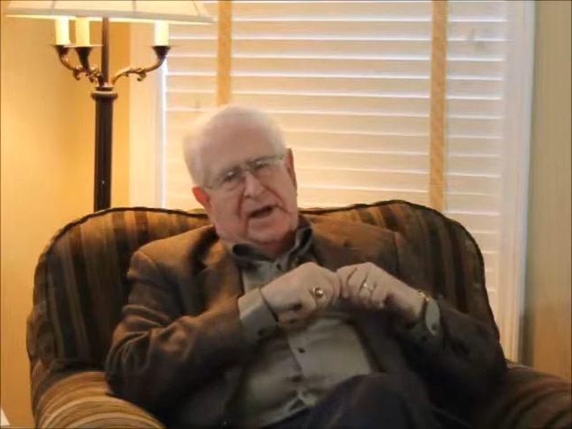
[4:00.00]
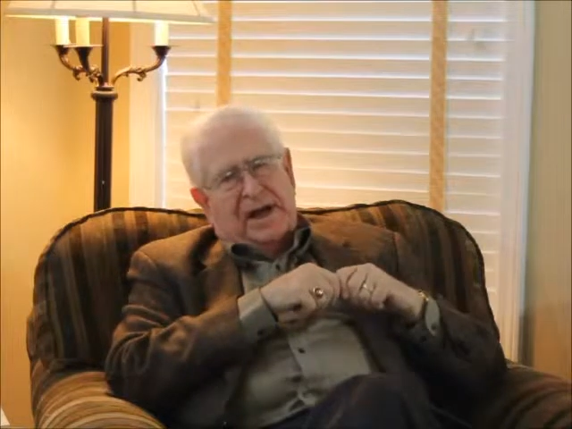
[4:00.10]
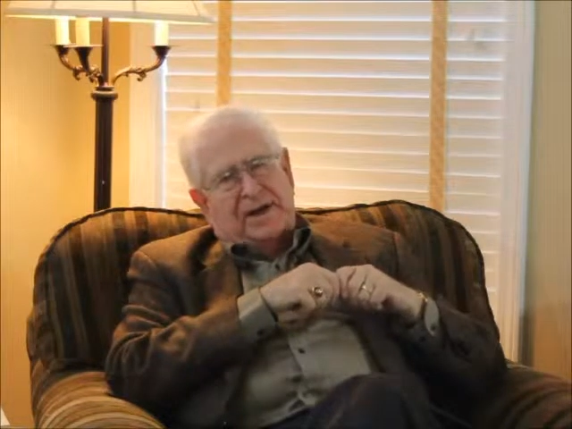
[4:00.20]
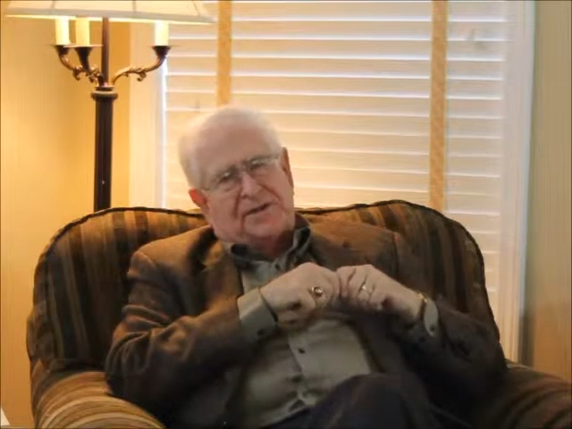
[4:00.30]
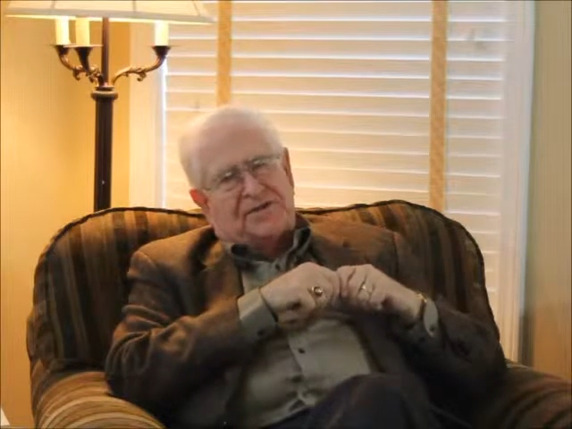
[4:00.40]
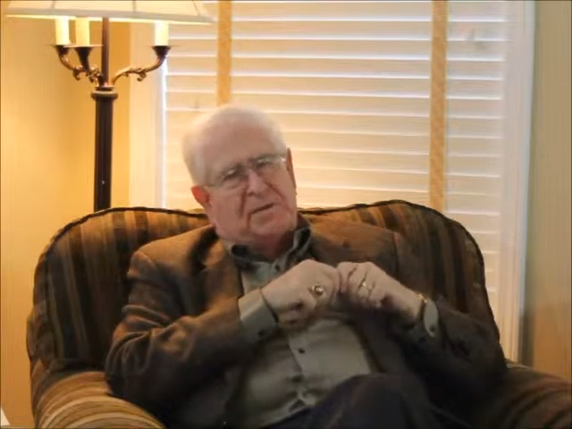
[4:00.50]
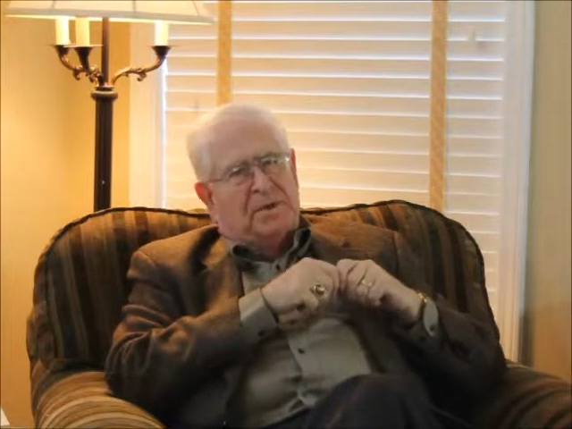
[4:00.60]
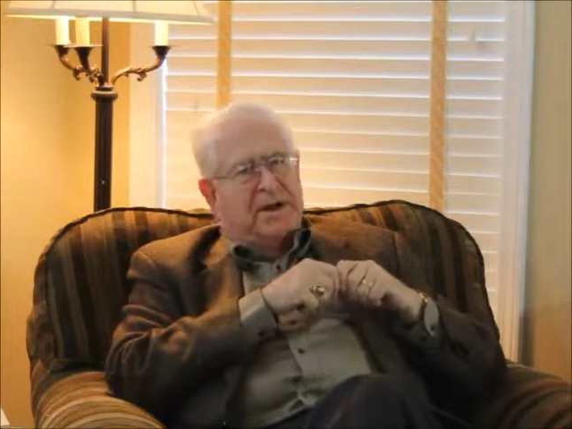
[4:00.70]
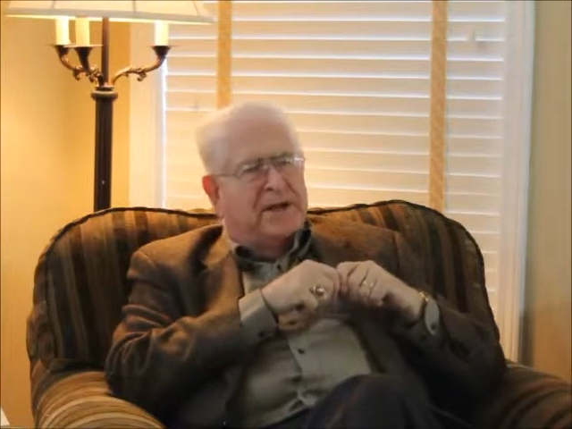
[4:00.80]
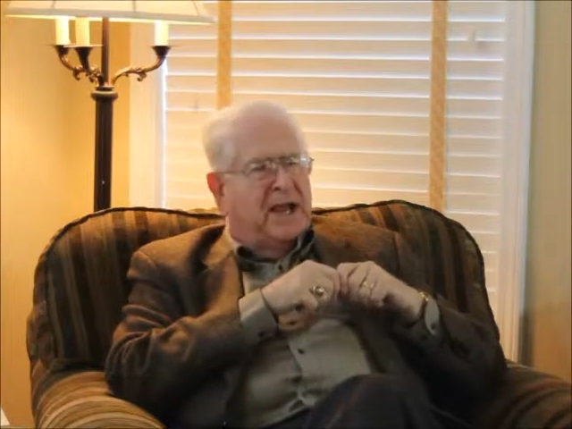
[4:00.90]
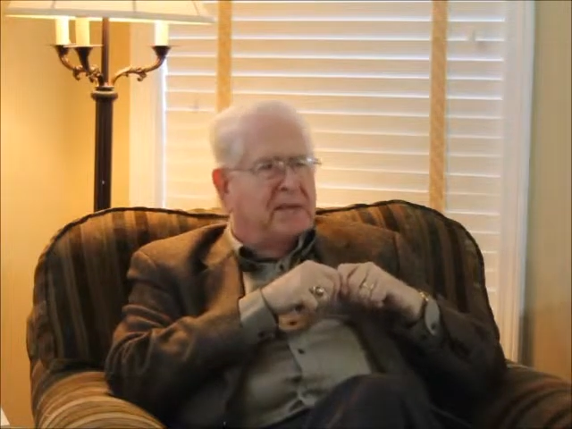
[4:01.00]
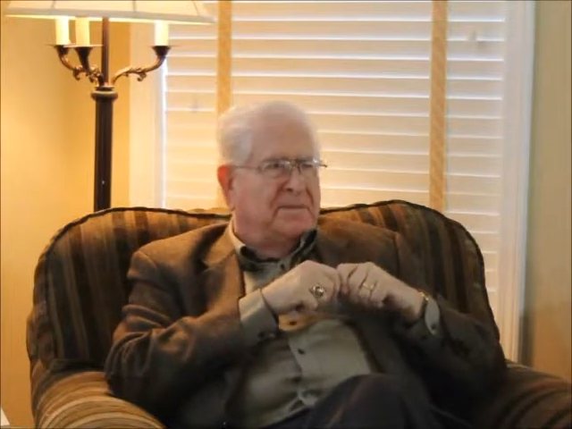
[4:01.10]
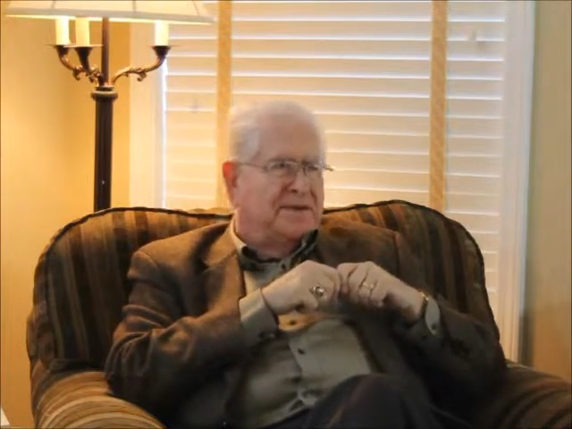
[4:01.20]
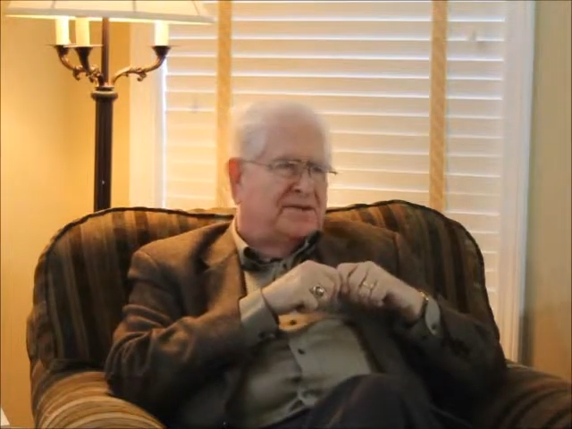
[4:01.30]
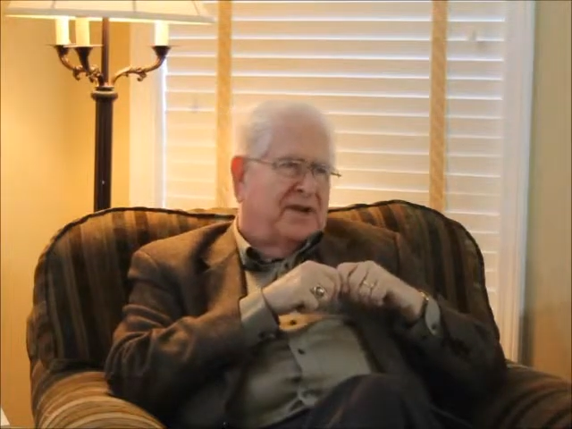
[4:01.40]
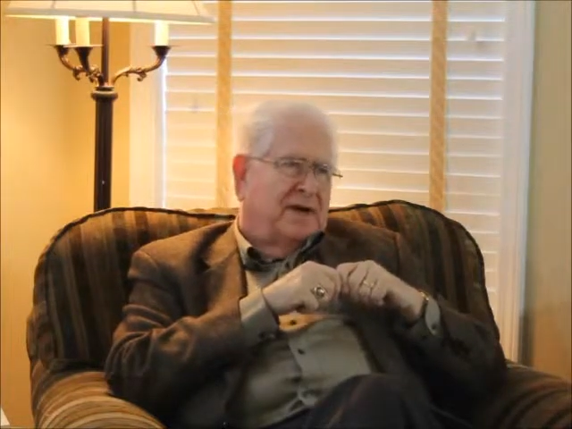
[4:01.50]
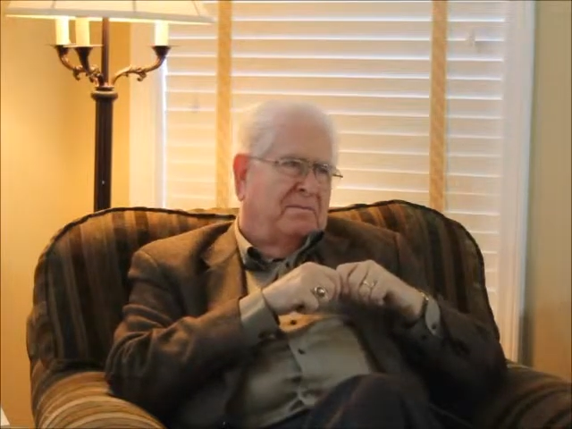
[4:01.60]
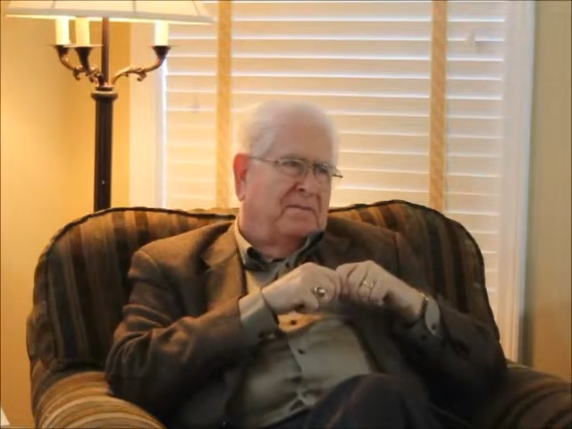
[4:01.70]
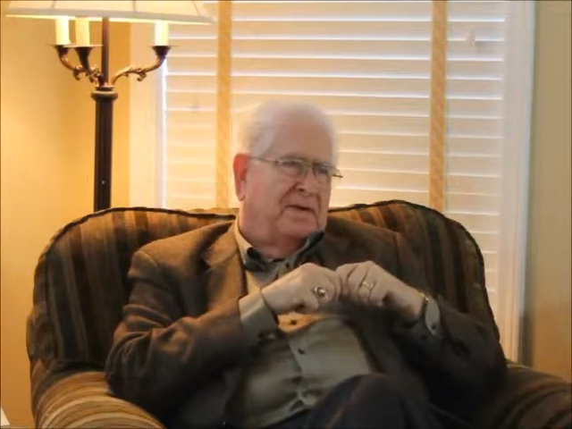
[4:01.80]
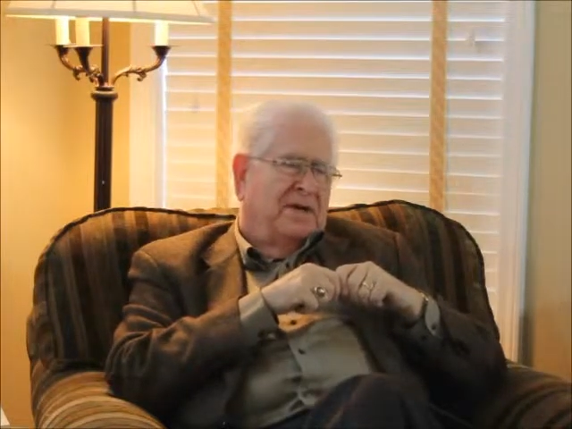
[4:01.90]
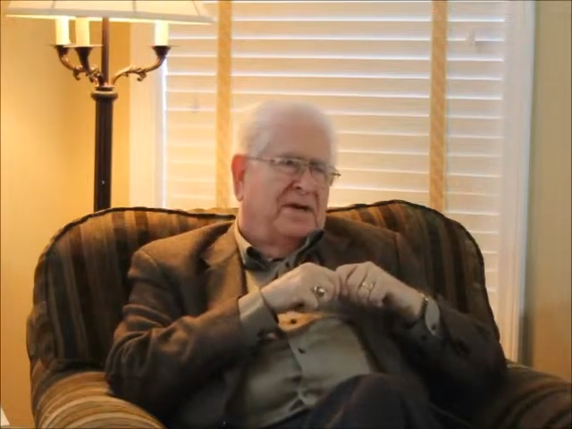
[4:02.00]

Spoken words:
and somebody came to Sam